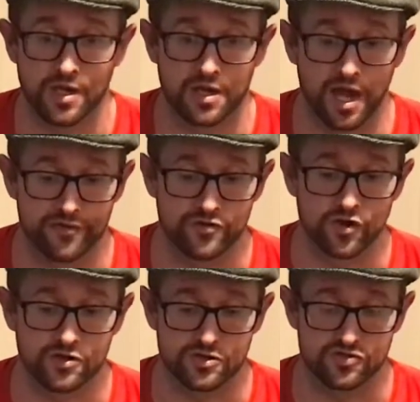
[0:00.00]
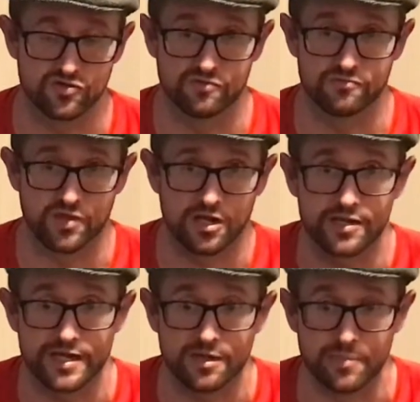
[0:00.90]
And the
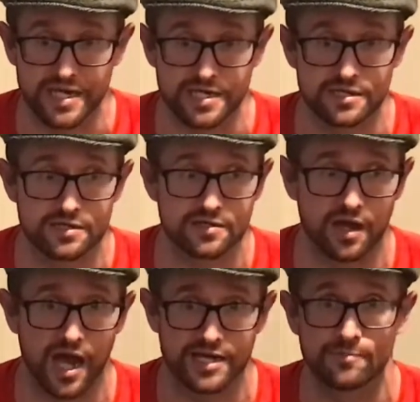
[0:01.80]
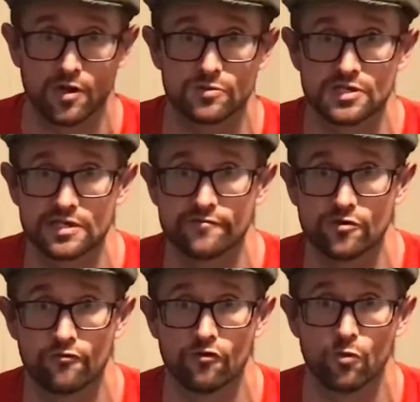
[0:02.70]
click means that I am going to give you
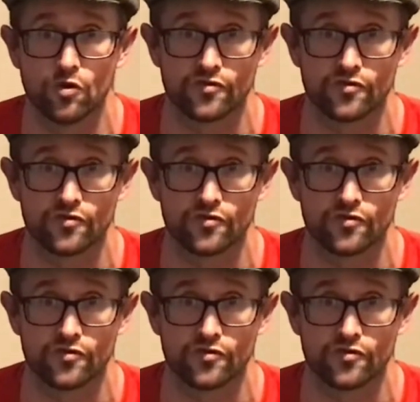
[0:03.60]
a reward.